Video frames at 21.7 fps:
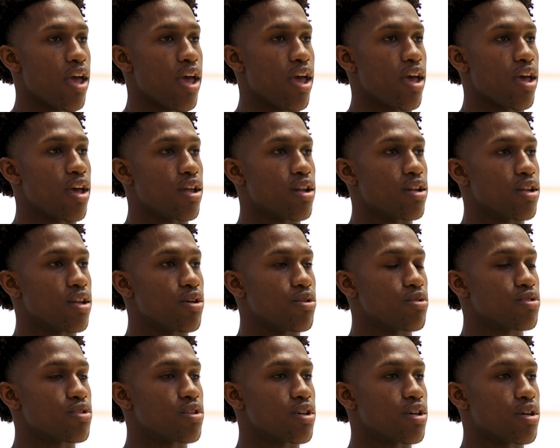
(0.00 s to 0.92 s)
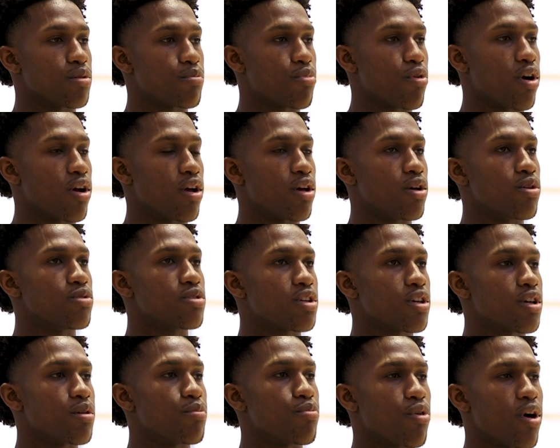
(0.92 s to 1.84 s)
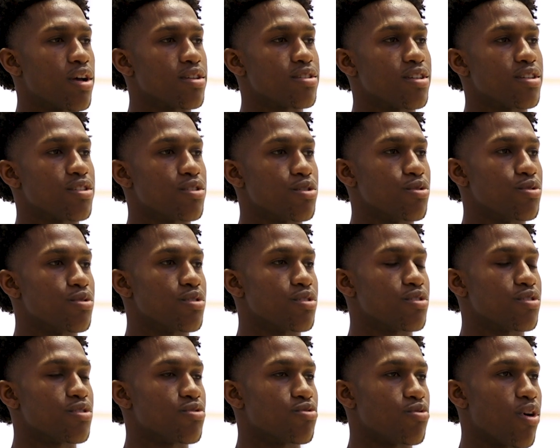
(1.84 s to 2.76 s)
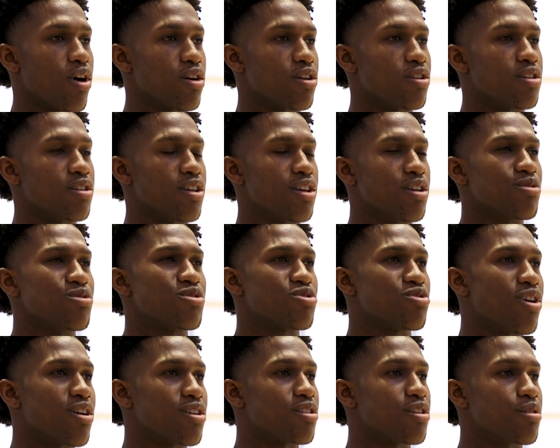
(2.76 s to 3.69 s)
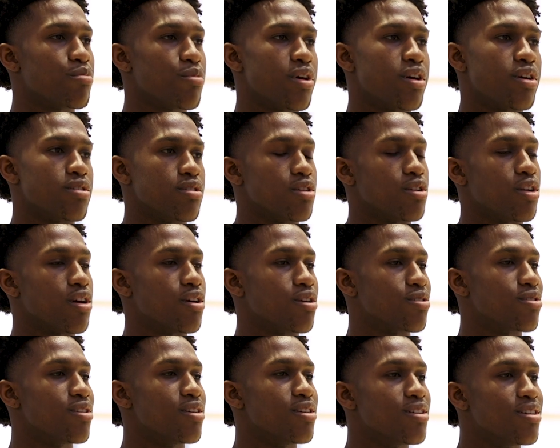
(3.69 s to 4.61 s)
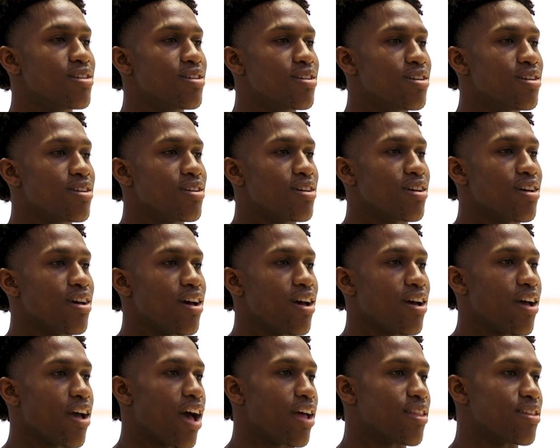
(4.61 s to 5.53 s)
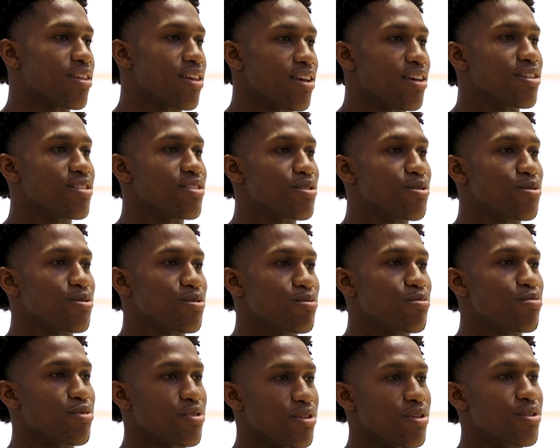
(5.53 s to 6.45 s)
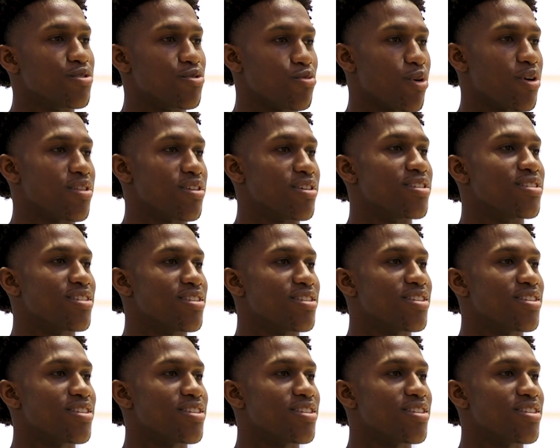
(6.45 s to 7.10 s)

and it was a good process. It was struggling, but you know, at the end, it was worth it.